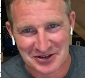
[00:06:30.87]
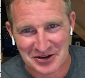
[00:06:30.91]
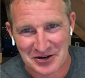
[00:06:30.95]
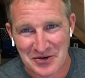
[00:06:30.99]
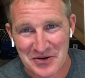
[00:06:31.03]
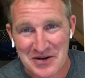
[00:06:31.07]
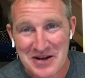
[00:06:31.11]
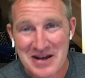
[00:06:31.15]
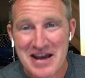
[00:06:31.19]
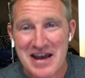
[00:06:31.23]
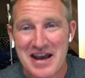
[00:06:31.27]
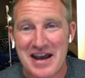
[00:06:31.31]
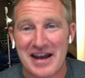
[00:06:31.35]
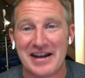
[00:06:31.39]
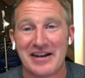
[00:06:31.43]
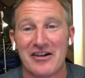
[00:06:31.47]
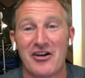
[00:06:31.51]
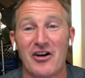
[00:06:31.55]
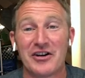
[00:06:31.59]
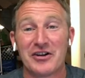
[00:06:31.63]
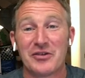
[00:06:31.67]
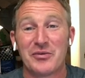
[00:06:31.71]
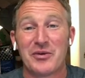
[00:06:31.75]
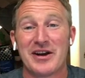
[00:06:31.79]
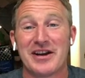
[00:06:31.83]
So, hey,
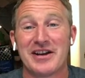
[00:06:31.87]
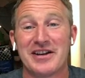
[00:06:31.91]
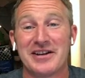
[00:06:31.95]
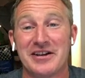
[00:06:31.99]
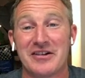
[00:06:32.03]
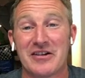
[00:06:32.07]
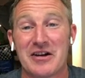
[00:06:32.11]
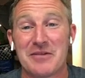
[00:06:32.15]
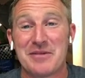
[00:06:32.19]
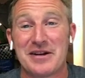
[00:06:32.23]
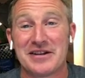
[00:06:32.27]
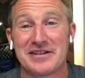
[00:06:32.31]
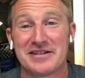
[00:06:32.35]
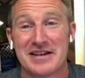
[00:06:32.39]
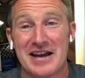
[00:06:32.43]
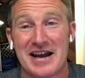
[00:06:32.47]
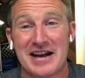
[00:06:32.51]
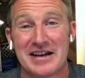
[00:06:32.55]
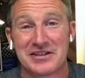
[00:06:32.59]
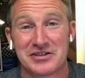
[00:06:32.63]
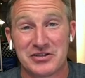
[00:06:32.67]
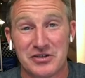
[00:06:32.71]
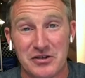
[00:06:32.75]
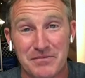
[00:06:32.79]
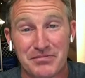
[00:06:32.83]
on the way in here, I meant to
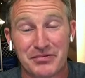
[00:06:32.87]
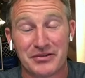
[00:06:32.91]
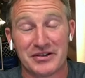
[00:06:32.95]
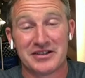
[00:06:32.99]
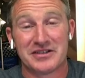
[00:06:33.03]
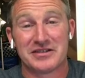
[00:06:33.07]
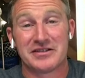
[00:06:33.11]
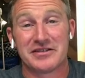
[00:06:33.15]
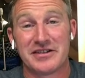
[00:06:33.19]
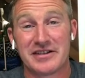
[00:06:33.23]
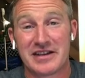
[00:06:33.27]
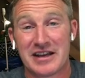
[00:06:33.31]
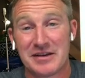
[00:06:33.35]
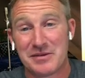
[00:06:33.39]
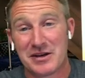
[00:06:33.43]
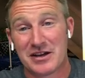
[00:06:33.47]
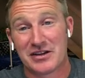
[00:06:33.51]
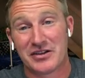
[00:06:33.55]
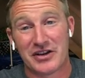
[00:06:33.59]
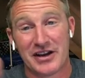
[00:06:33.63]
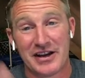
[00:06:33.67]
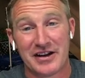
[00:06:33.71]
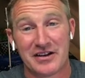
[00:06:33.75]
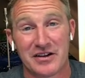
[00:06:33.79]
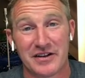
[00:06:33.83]
ask you, please give me
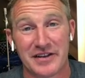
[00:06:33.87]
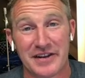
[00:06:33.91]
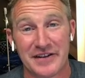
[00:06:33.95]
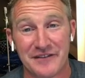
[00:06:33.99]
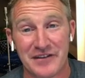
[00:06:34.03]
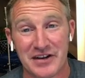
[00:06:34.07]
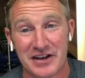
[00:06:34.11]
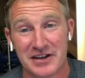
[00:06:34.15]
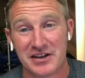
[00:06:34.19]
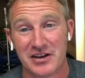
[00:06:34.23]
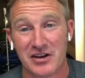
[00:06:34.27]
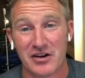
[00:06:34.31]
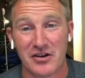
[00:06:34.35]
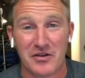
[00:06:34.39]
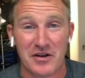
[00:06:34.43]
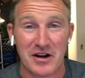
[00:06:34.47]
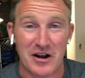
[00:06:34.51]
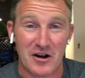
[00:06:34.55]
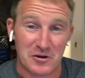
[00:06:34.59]
a like on the video.